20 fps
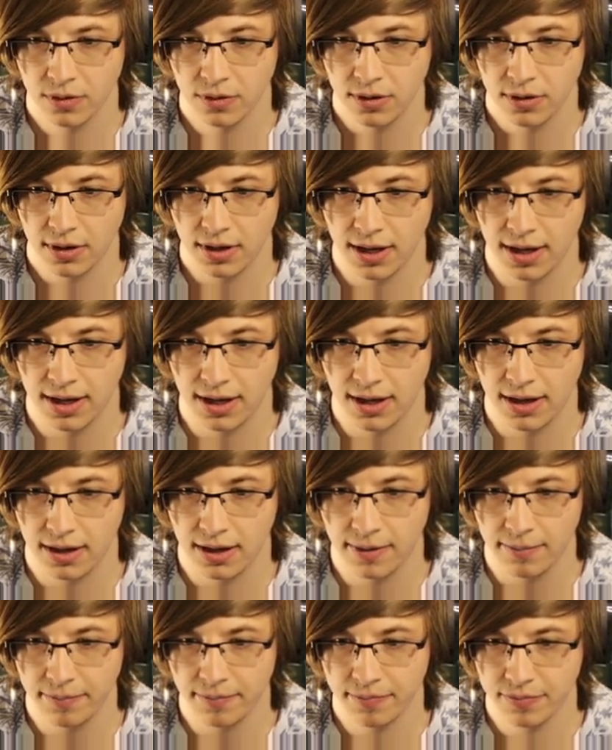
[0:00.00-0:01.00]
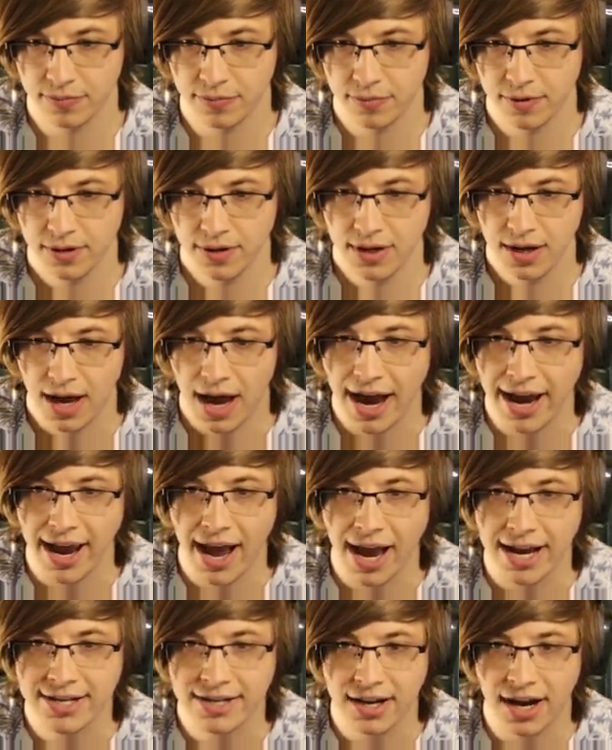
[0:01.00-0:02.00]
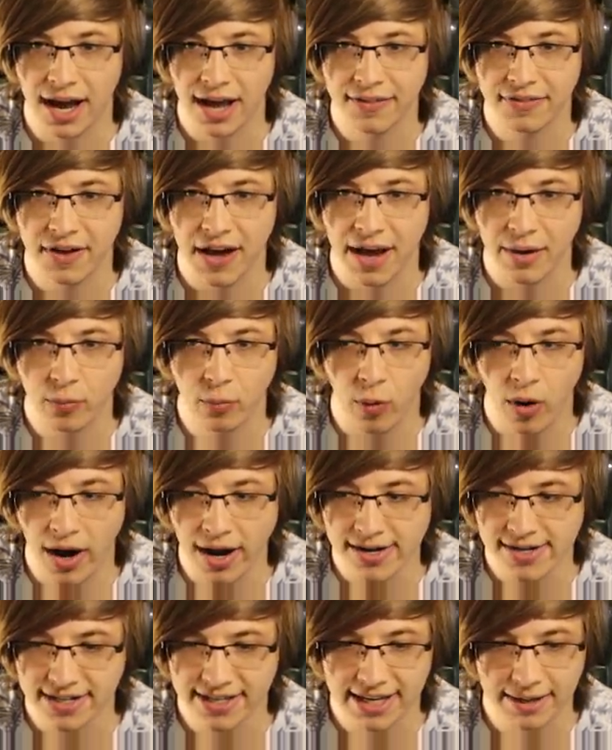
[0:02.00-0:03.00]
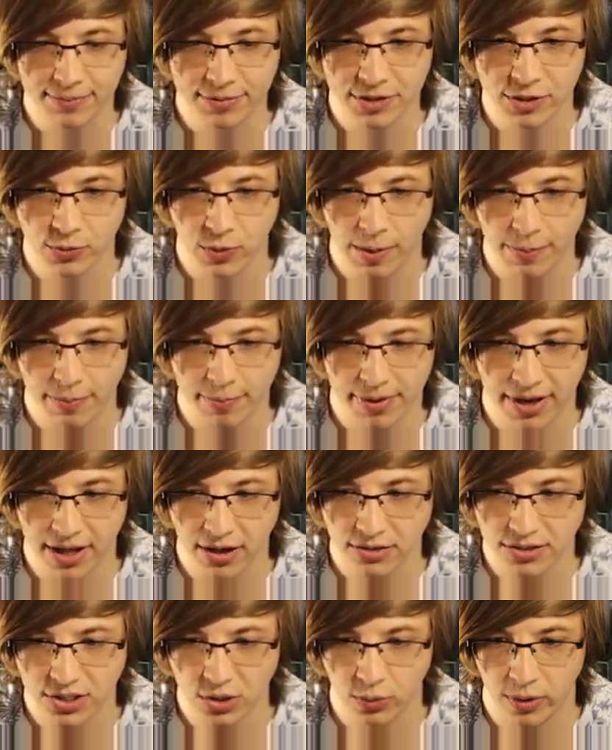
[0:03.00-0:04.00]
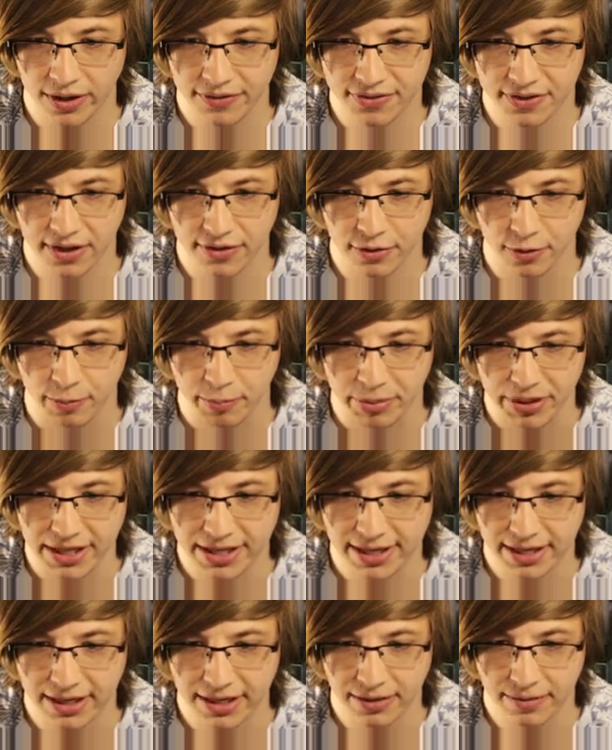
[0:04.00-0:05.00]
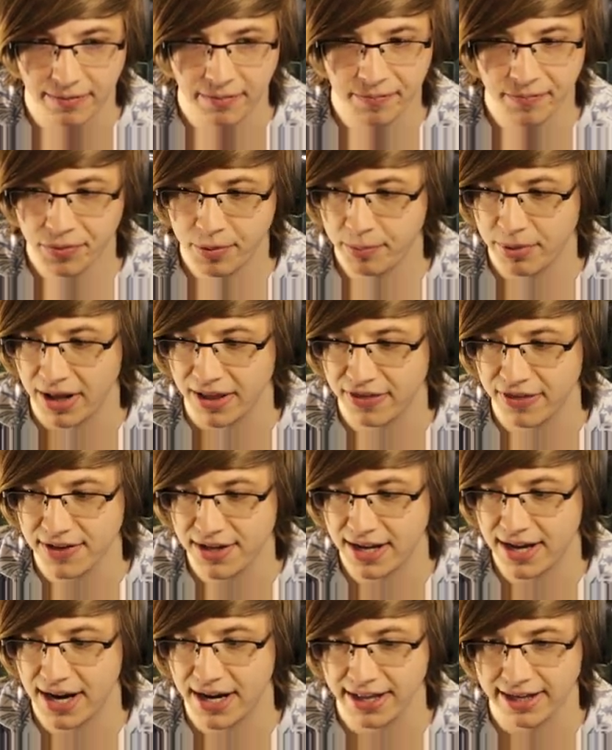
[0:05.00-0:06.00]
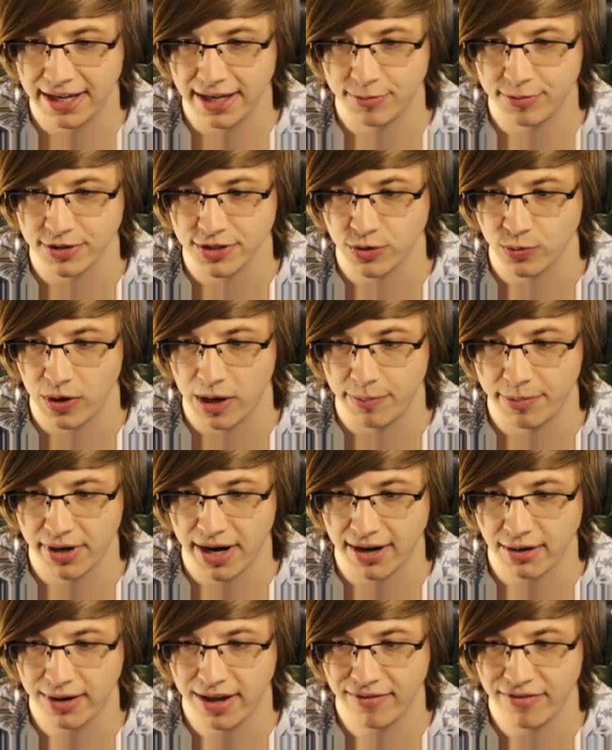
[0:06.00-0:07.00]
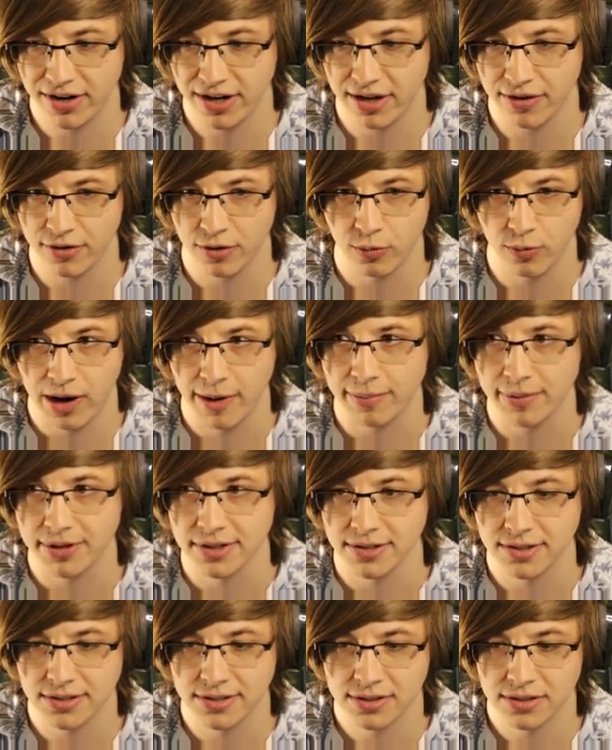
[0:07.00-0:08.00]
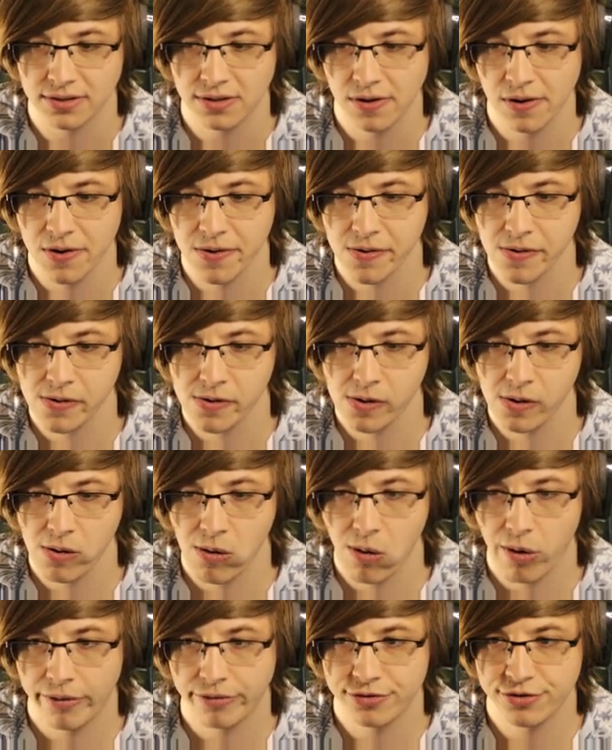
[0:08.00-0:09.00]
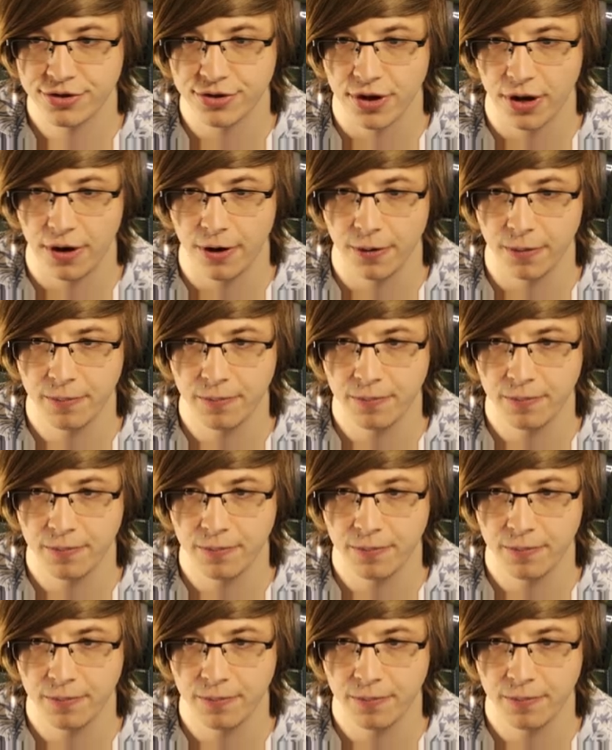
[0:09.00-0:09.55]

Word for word: Um, I, I, I, I want to keep this weapon, but I also want the other beacon. But I think I gotta keep this weapon. I don't have any other weapons. So...